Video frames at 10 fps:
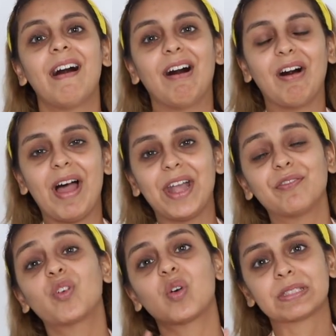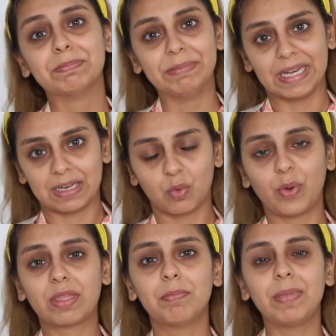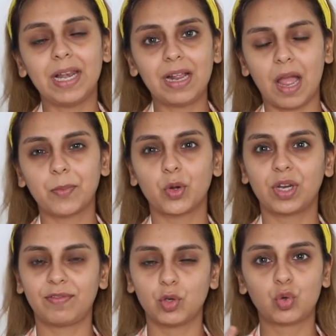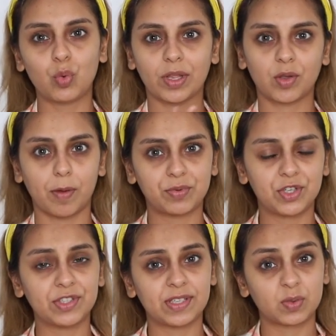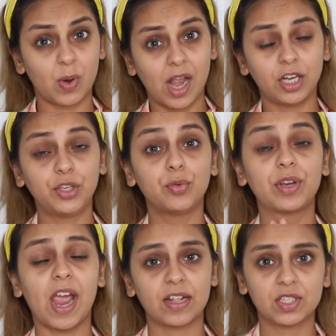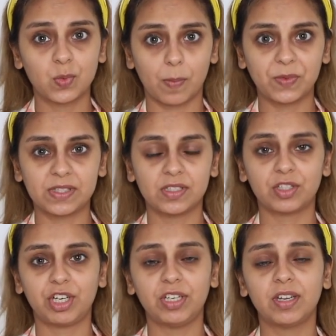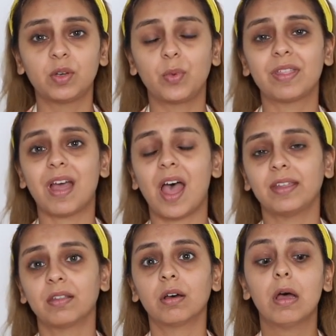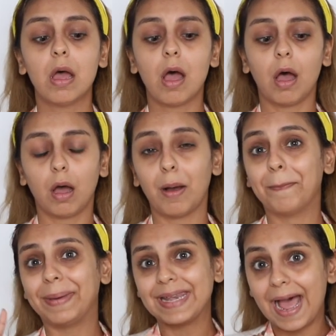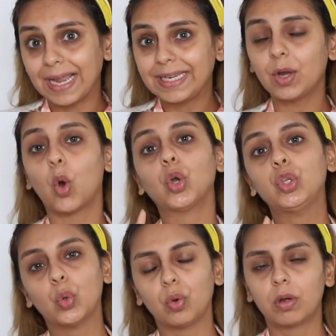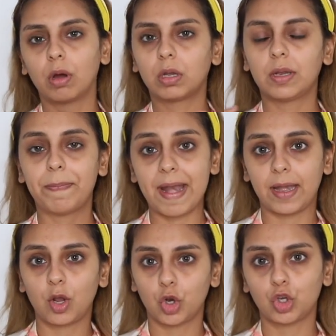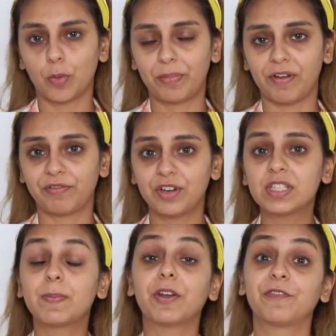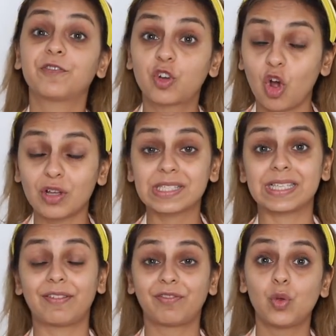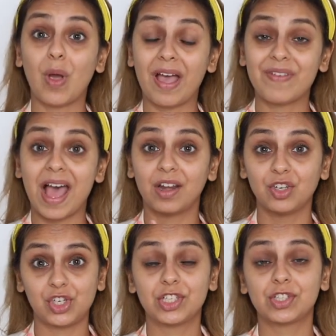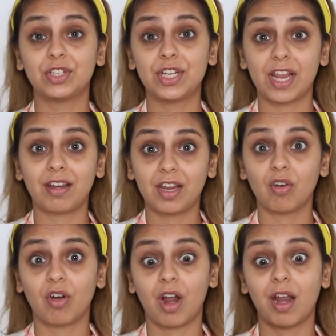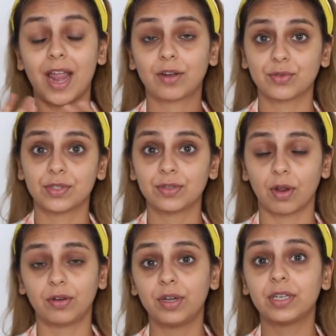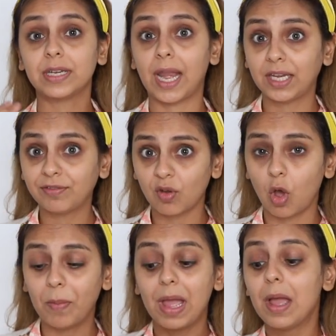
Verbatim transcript: Uh, and of course milk. With milk, I'm going to give you two other options as well. You can swap this ingredient with either uh, malai or yogurt depending on your preference. But of course, if you have allergies to dairy or are lactose intolerant in any form,